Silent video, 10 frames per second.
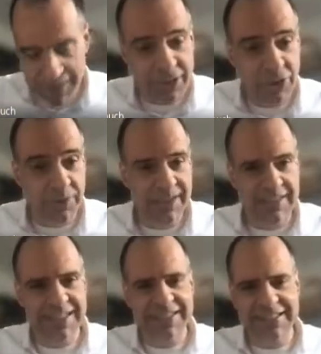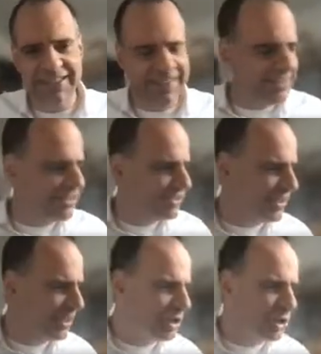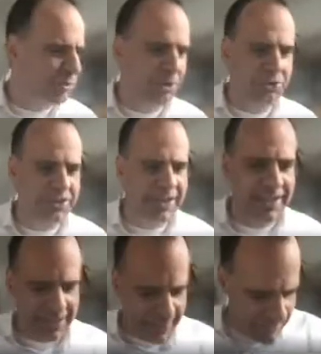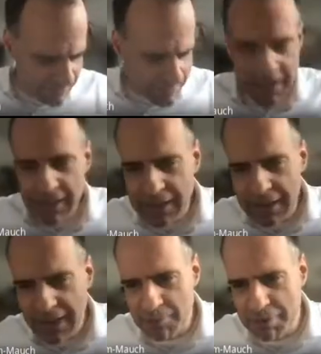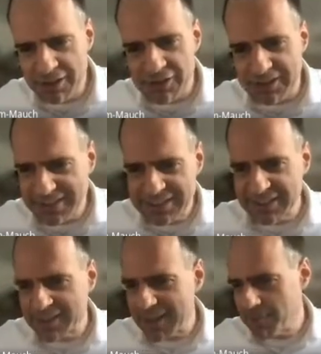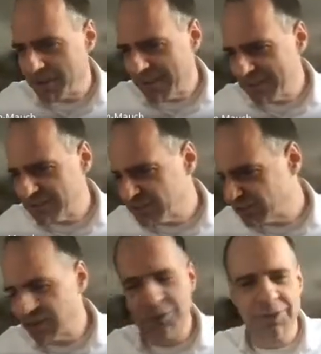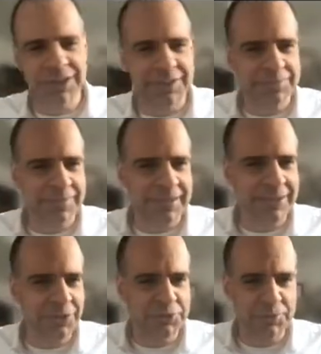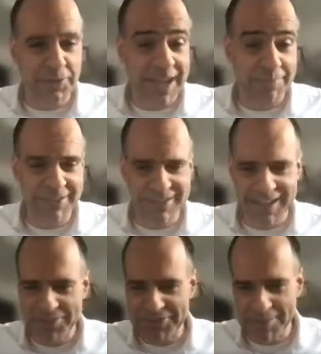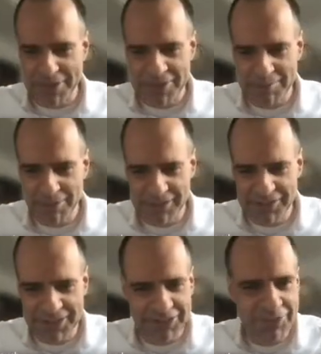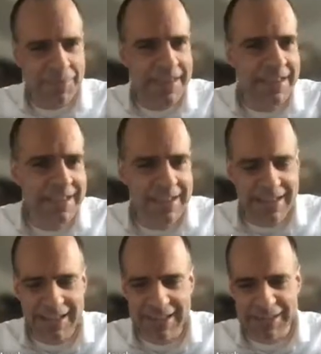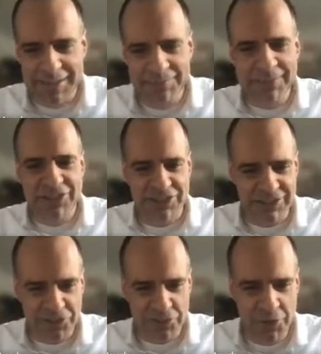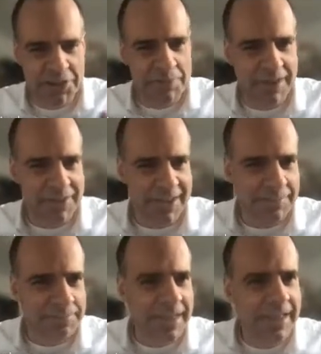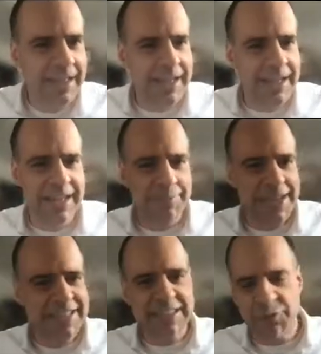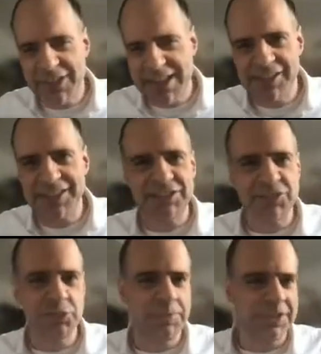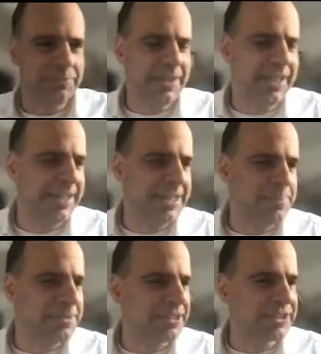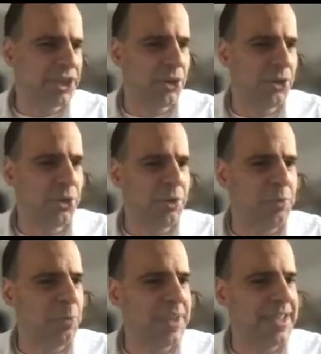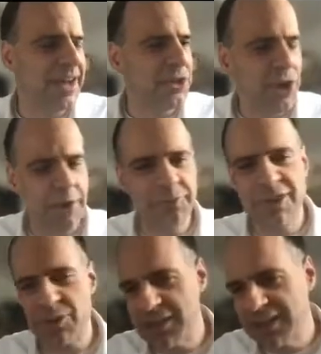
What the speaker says: you look at NISQ, let's quote a Bill Clinton campaign slogan. Those were happy times in American politics. We just didn't know it by then. It's the fidelity stupid. So we are often looking at